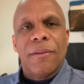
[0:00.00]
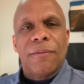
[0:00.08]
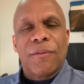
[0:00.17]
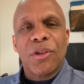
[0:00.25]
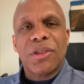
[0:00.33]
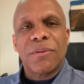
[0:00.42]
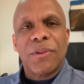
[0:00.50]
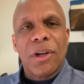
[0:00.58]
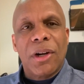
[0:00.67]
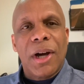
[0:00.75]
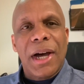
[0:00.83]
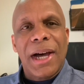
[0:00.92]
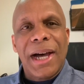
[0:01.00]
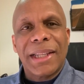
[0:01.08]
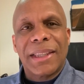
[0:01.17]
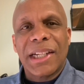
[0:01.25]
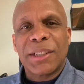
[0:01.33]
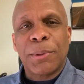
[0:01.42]
First of all,
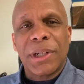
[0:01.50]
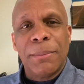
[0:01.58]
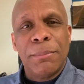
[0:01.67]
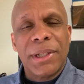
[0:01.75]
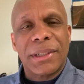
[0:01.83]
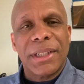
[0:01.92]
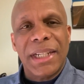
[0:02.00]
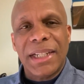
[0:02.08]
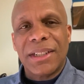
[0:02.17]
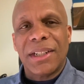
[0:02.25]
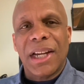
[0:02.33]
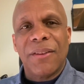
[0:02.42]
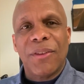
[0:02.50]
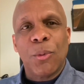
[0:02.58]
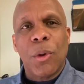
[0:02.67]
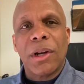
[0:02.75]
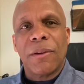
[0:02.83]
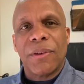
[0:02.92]
I desperately miss each and every
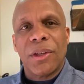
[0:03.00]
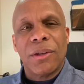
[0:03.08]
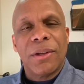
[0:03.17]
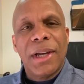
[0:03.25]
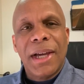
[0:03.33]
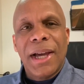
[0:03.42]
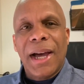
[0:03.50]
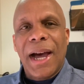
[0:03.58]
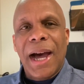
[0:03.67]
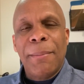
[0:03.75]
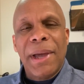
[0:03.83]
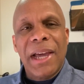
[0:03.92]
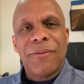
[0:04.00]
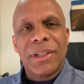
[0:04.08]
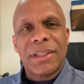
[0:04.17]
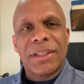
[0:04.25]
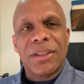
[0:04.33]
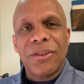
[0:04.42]
one of you. I'm
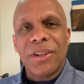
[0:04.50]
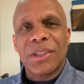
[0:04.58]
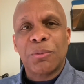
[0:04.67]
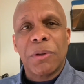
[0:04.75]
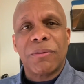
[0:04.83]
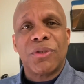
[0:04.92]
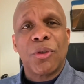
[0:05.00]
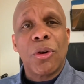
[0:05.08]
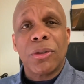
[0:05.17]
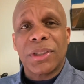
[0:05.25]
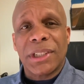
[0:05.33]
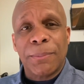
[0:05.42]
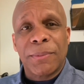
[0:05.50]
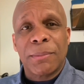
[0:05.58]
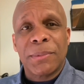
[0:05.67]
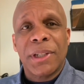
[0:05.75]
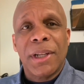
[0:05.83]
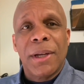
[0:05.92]
having serious withdrawal
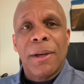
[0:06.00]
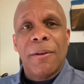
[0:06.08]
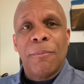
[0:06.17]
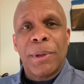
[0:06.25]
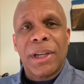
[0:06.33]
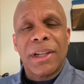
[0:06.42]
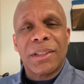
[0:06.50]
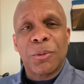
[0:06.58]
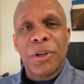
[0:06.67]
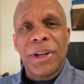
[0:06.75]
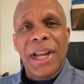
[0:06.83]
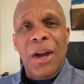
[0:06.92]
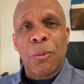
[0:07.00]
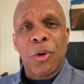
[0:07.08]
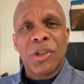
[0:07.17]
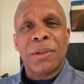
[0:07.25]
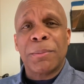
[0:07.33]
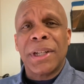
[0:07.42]
symptoms because we are not
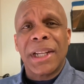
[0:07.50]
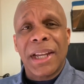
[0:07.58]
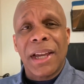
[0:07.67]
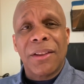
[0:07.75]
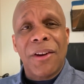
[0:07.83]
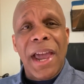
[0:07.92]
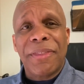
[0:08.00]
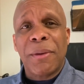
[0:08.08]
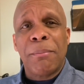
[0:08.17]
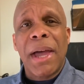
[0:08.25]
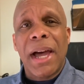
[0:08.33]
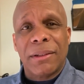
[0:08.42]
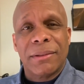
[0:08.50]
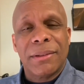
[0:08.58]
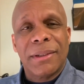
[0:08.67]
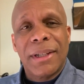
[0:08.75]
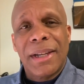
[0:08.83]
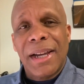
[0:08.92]
worshiping together at the
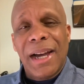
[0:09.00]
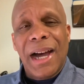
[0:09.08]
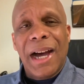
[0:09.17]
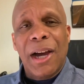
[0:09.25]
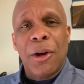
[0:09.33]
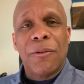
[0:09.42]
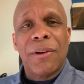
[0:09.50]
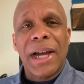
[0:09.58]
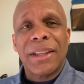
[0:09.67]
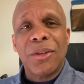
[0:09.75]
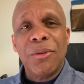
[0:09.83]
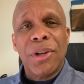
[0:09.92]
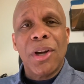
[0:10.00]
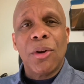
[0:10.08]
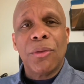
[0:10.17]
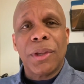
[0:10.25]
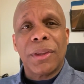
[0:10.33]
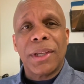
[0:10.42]
Mount. However, I do
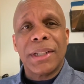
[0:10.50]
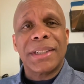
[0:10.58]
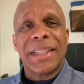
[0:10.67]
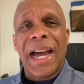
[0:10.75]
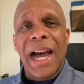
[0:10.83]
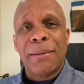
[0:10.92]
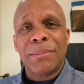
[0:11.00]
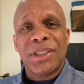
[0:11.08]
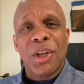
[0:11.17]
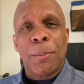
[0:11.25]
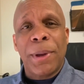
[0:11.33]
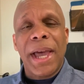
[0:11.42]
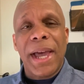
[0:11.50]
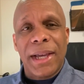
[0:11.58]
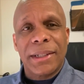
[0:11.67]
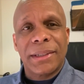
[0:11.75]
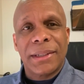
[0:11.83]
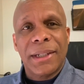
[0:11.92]
know that this time shall
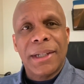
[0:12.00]
pass,